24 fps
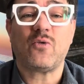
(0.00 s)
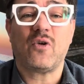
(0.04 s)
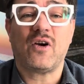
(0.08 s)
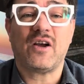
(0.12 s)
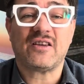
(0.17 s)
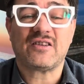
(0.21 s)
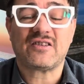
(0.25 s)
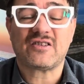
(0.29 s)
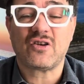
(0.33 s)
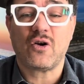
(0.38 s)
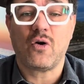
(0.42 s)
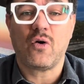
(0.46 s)
why
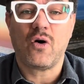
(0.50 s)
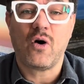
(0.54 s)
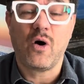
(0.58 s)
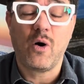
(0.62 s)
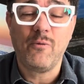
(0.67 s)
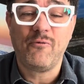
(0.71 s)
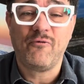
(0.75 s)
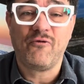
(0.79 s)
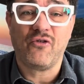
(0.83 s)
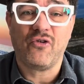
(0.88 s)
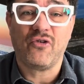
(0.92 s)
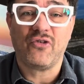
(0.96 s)
it's so
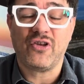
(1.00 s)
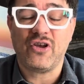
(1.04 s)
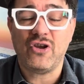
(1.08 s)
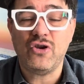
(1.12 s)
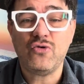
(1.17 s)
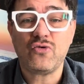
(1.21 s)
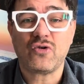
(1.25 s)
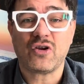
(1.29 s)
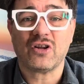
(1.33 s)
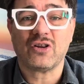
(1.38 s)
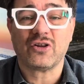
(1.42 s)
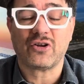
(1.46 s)
hopeful that
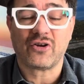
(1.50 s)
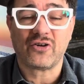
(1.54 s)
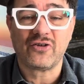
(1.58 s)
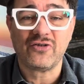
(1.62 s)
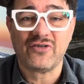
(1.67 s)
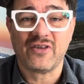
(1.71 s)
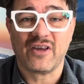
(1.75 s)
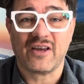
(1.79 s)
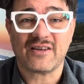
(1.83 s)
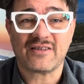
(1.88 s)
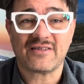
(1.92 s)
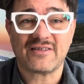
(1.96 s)
you can
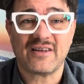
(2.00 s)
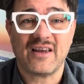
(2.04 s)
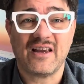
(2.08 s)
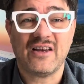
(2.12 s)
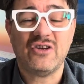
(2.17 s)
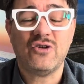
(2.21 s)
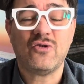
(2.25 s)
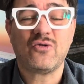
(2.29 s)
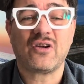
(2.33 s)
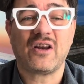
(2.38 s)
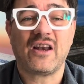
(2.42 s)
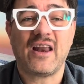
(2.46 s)
learn this
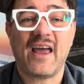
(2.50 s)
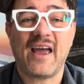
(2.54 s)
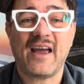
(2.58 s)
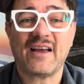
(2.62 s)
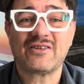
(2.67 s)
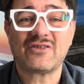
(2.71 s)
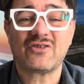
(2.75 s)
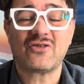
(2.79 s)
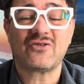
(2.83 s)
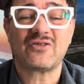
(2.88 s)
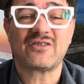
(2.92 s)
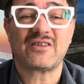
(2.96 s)
and you can
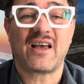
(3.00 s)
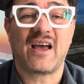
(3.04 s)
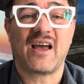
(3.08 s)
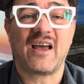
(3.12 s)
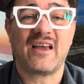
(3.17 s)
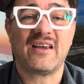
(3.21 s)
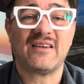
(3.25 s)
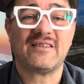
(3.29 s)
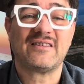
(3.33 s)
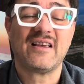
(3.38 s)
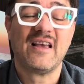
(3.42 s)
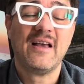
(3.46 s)

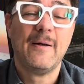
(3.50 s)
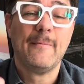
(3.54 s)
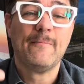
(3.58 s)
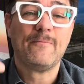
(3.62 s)
exercise